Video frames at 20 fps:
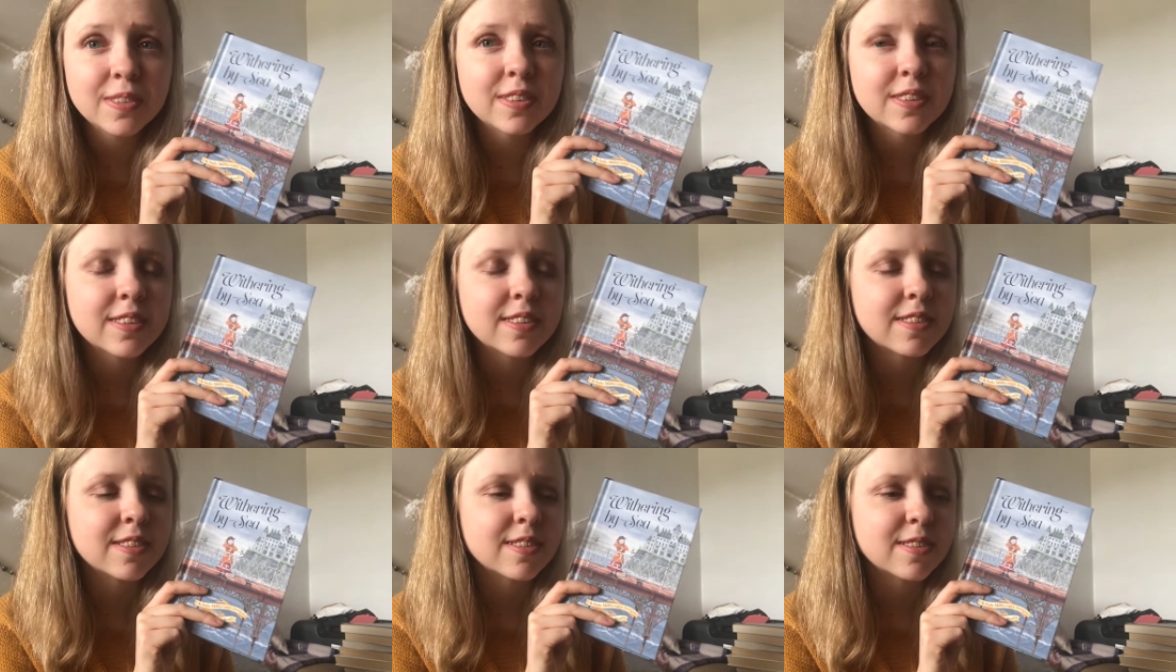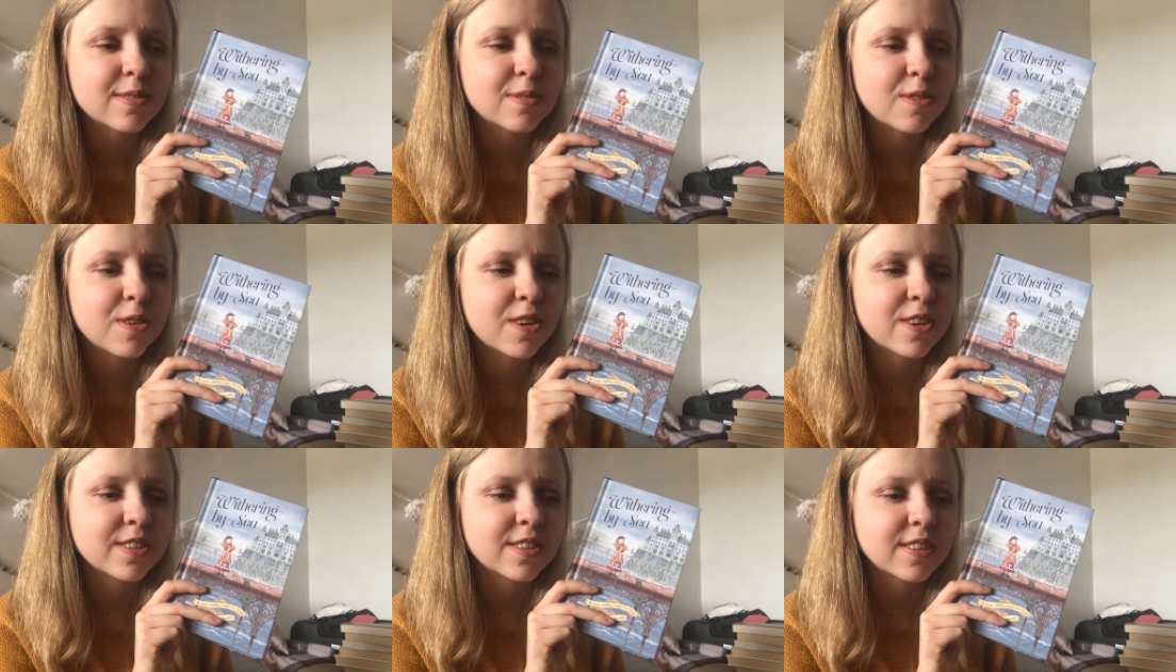This is the
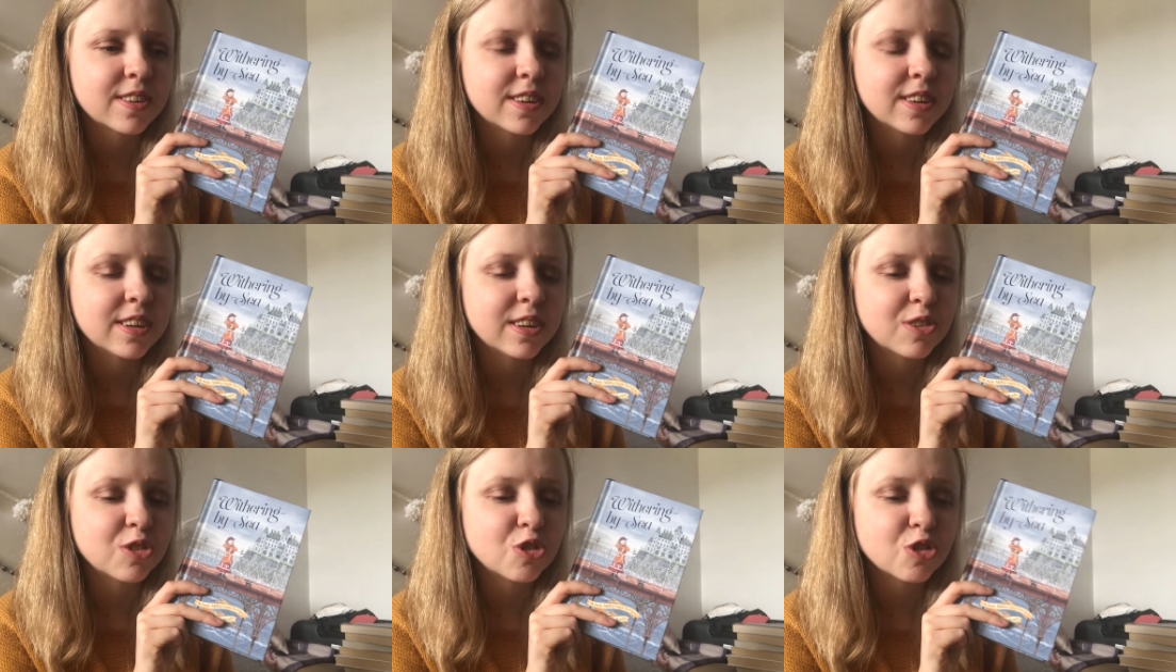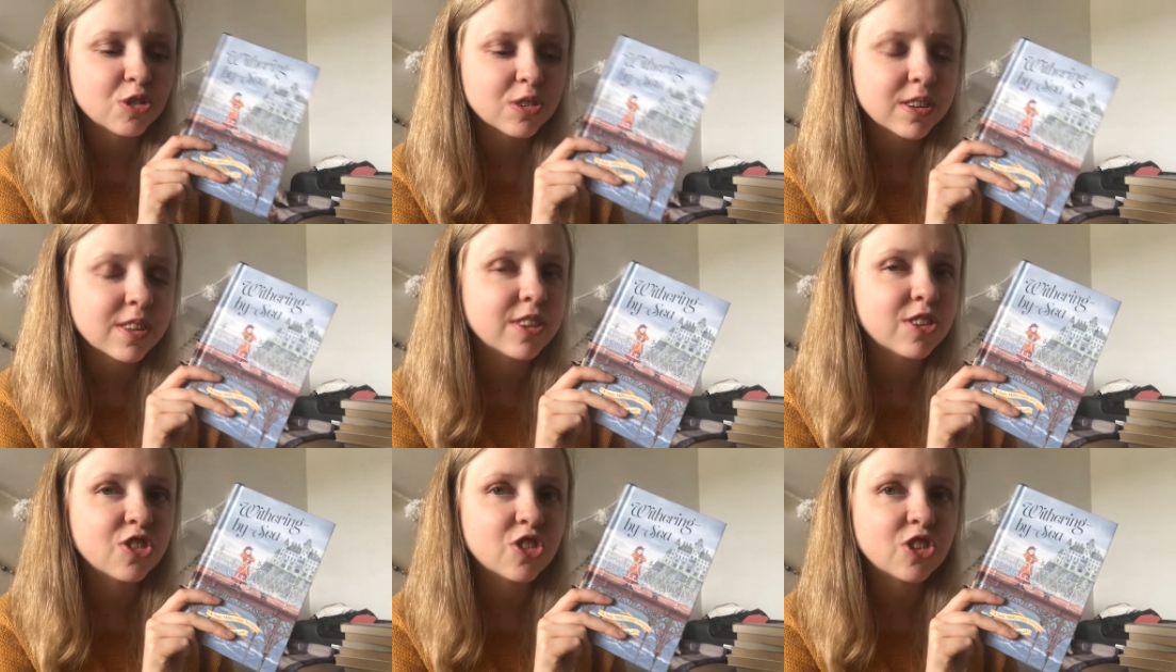first in a
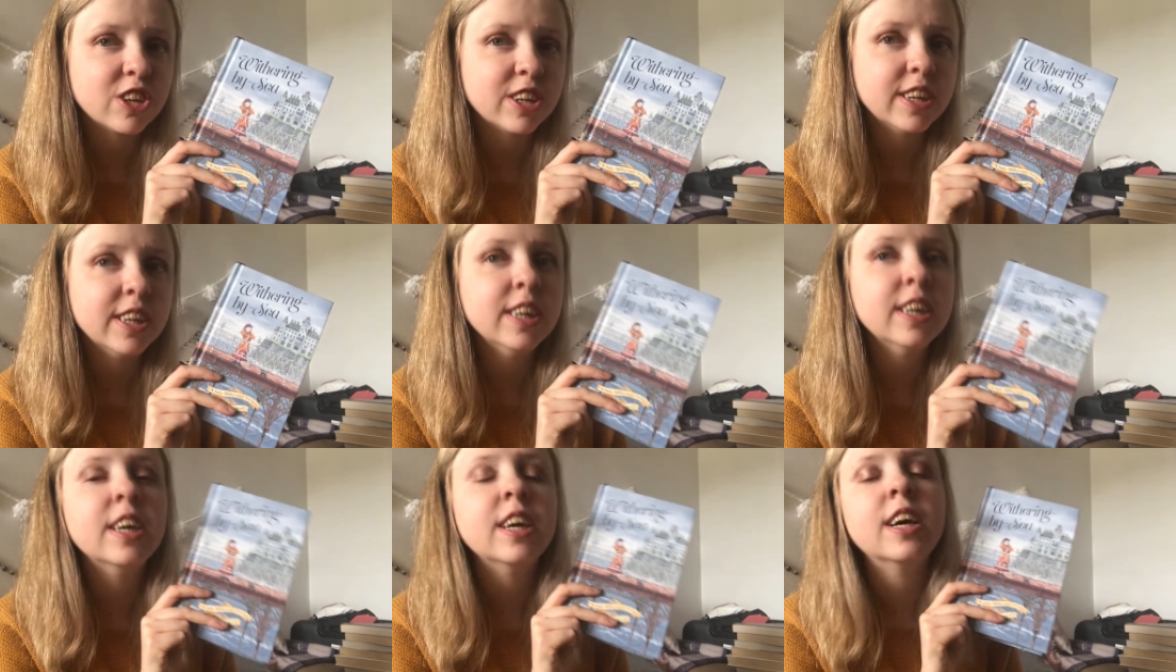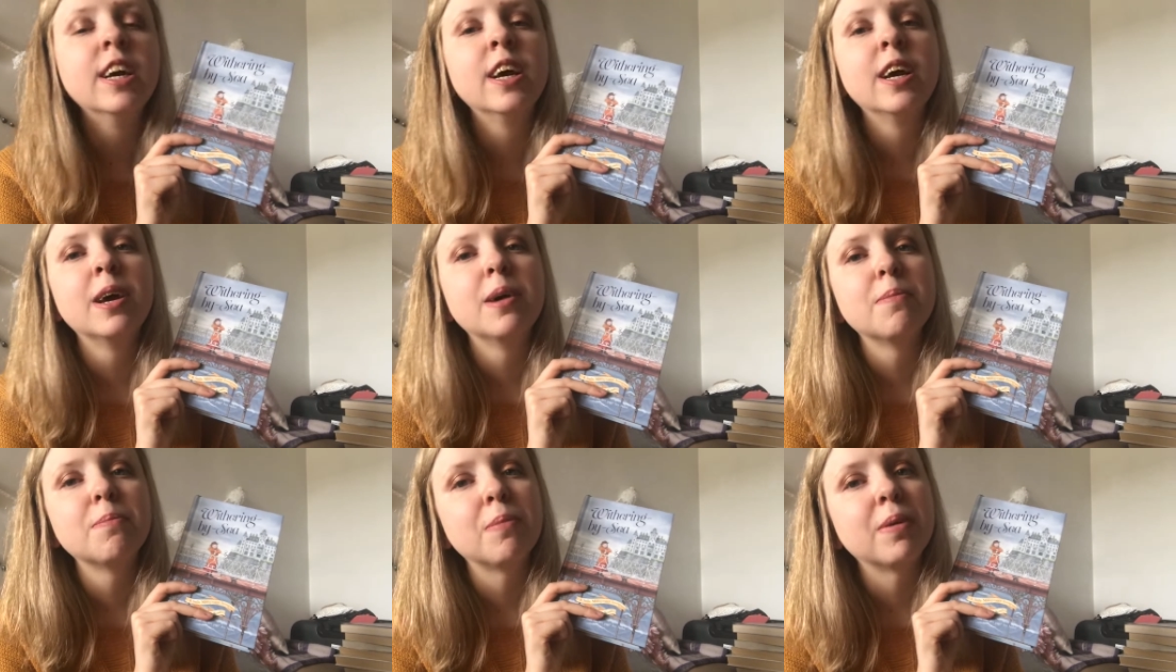trilogy,
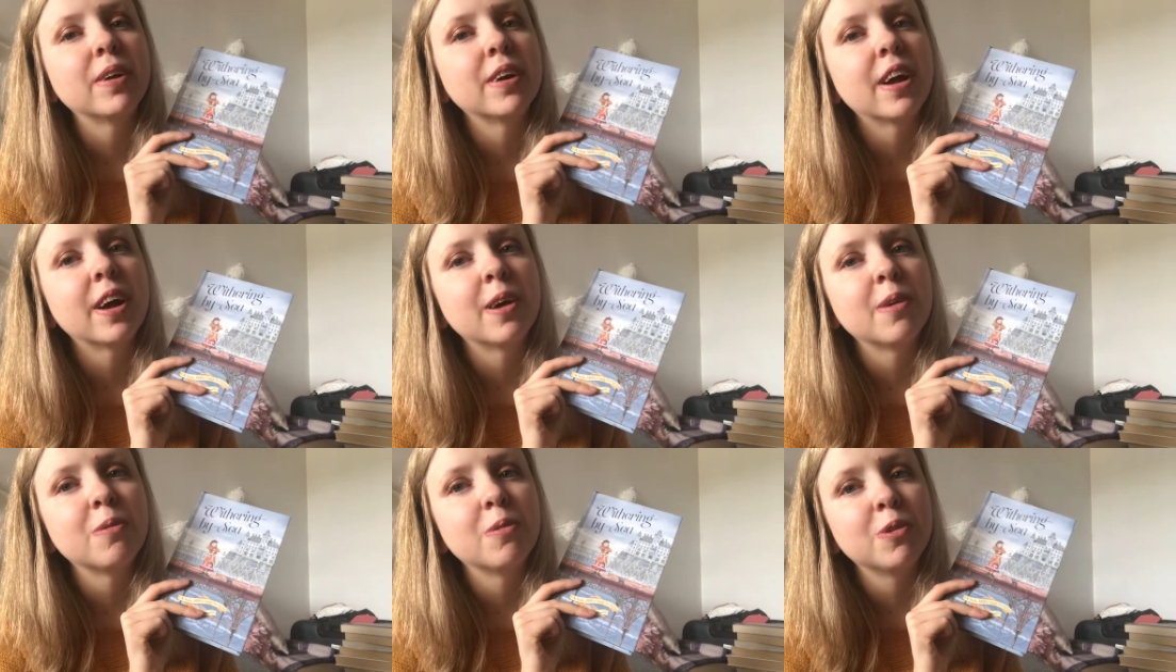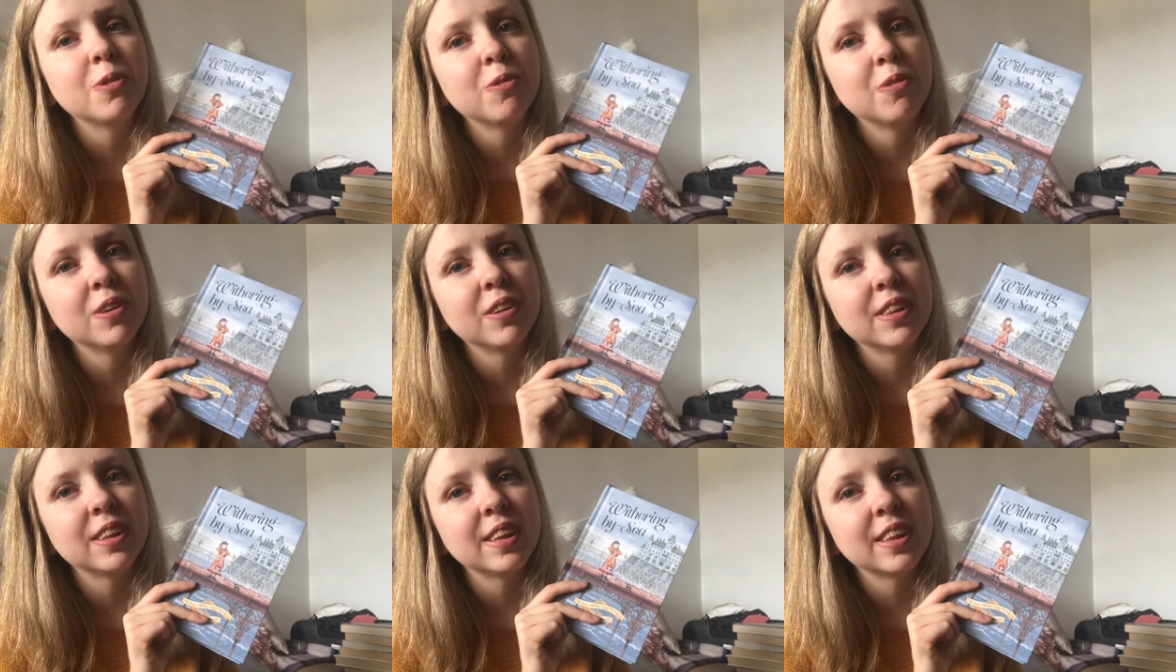but I would
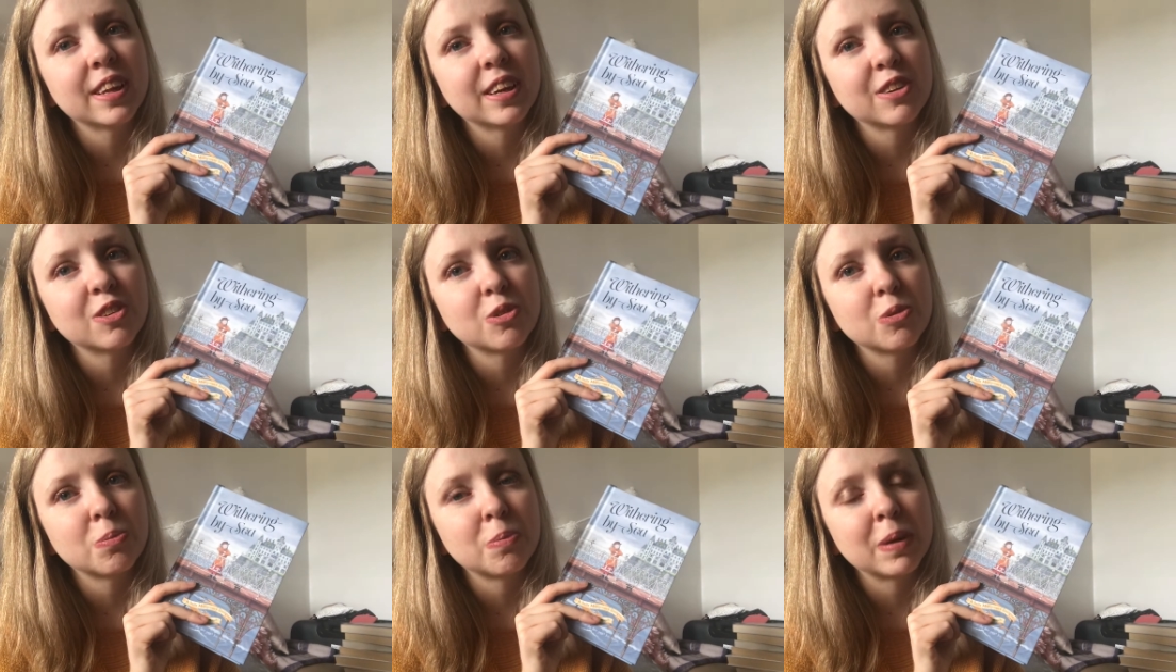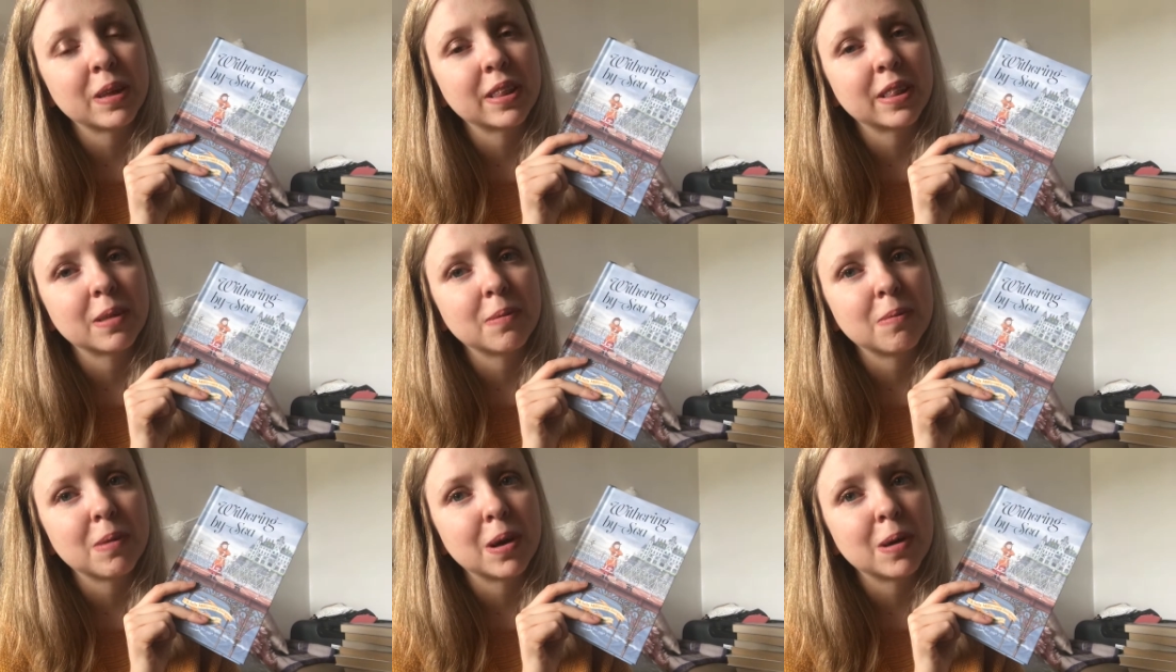really like to pick
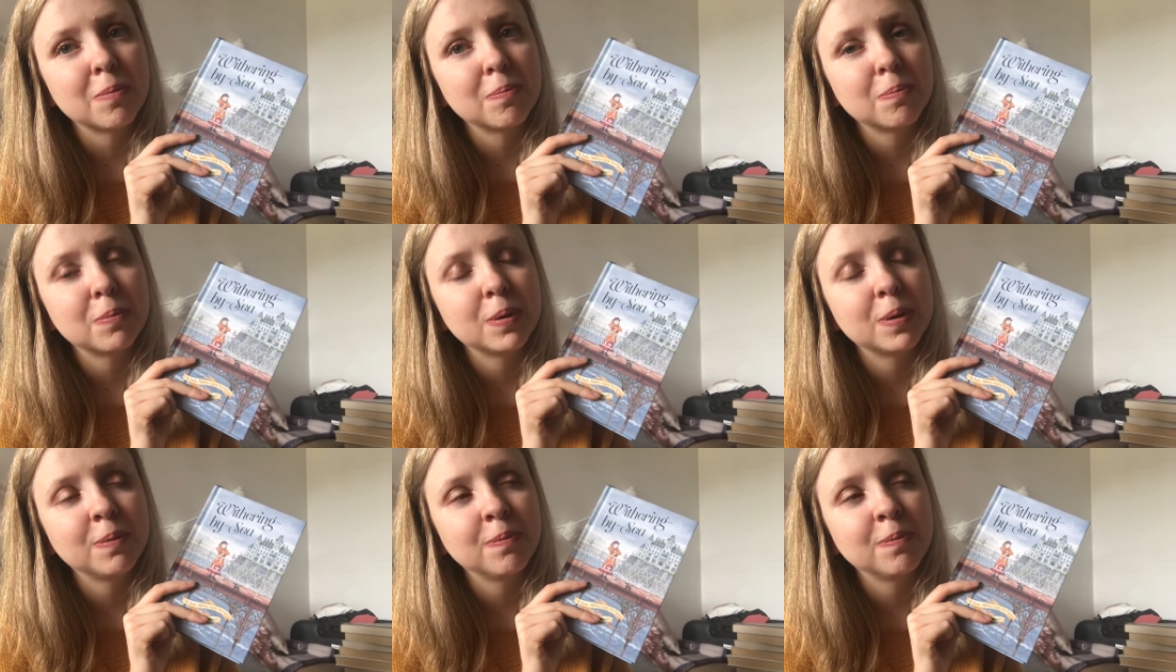them up